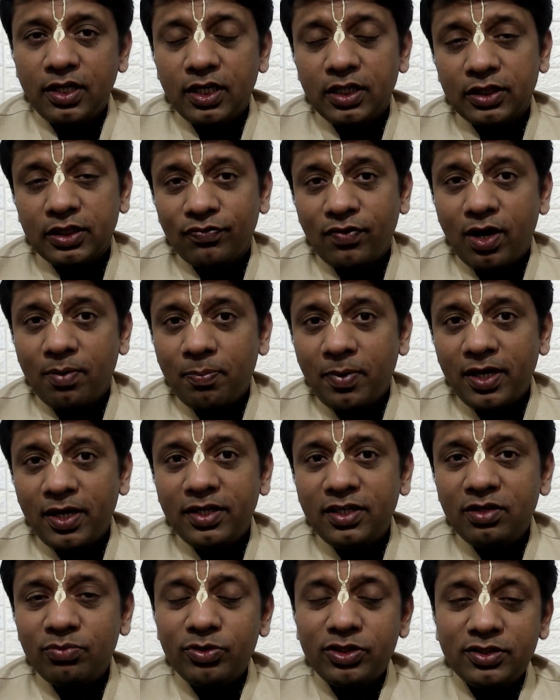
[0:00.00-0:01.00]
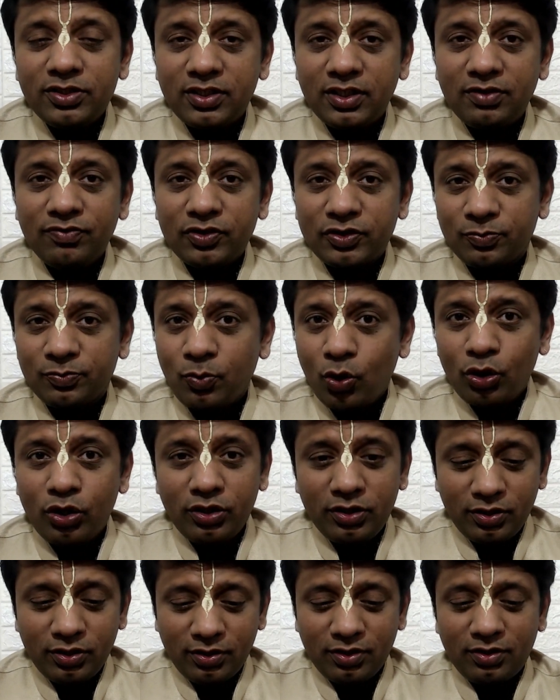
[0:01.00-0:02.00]
Dwapayana means he was born
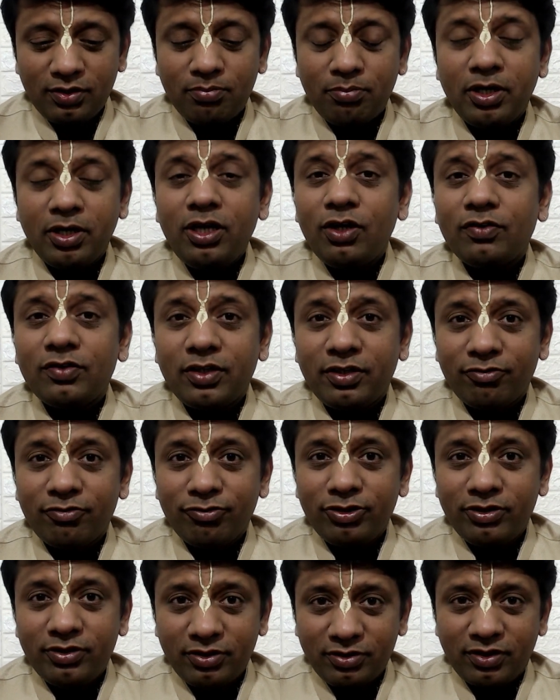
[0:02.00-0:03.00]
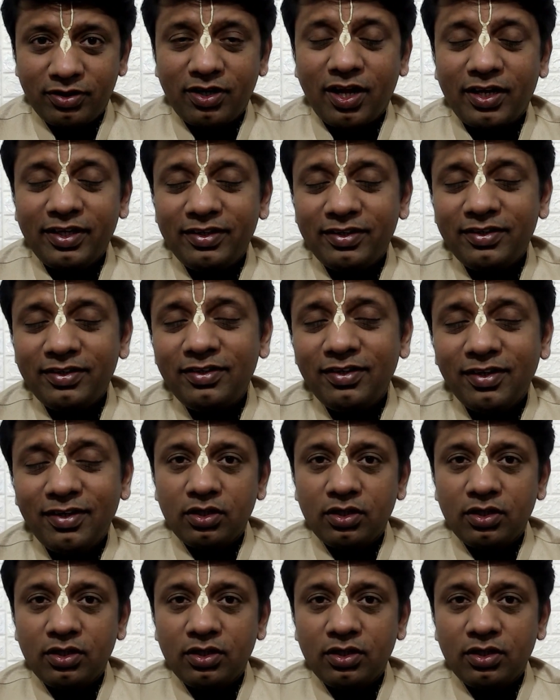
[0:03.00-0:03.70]
in the middle of the river on an island.